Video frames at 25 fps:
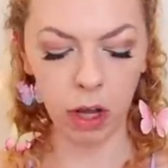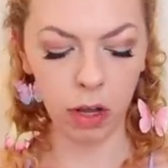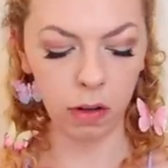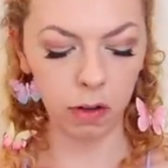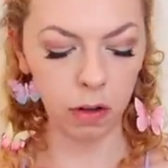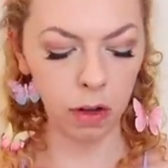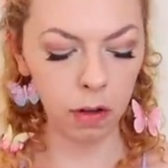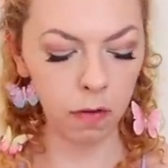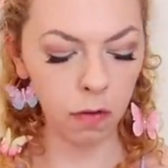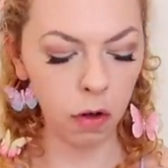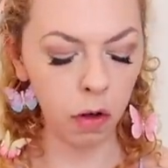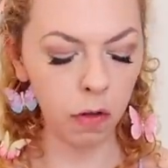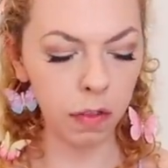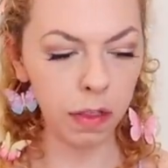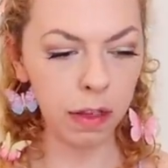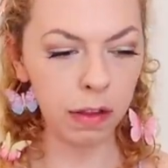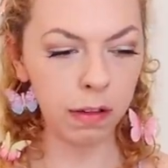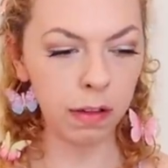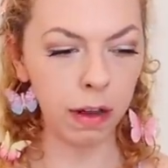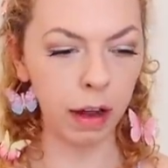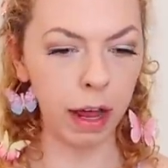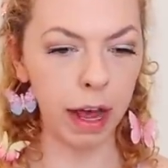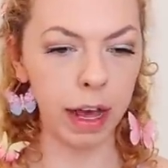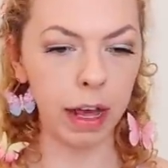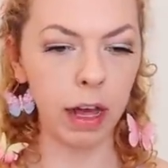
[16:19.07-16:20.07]
So you've got
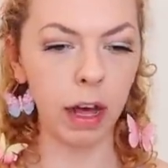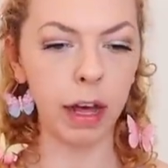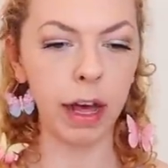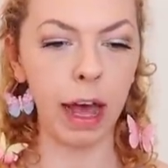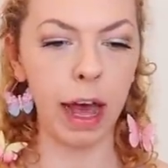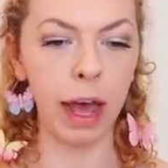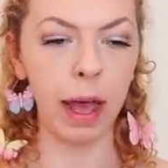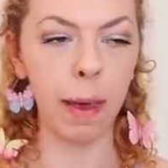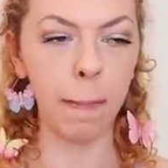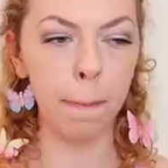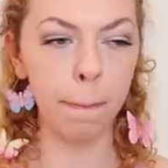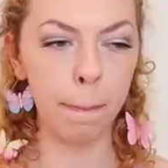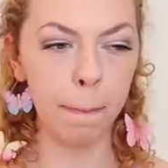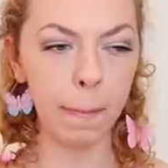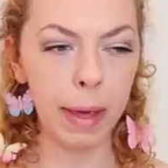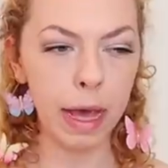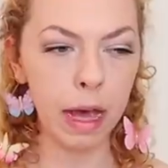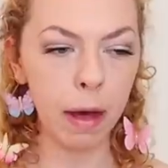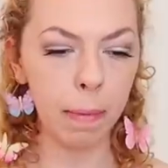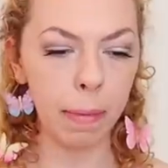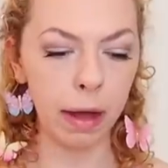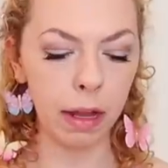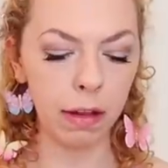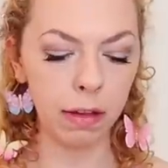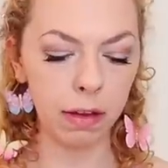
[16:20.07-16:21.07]
this like, okay, big
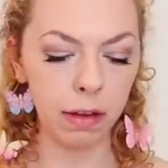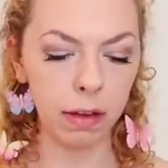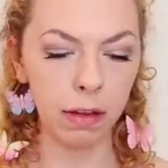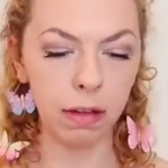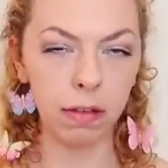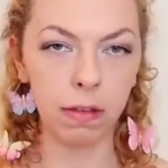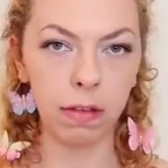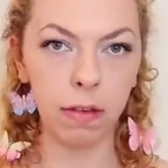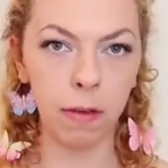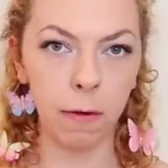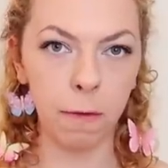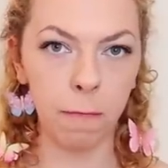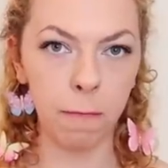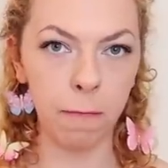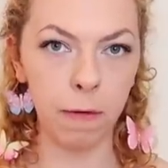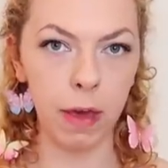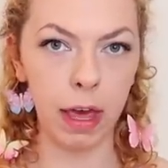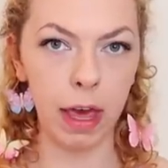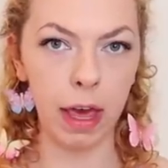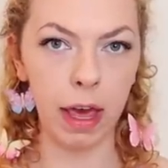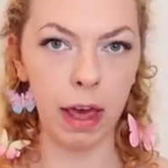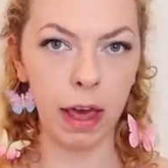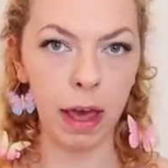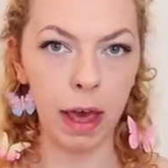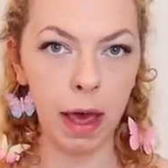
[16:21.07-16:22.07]
abundance,
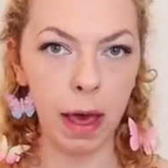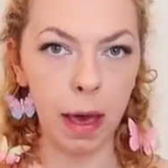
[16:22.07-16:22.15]
fear,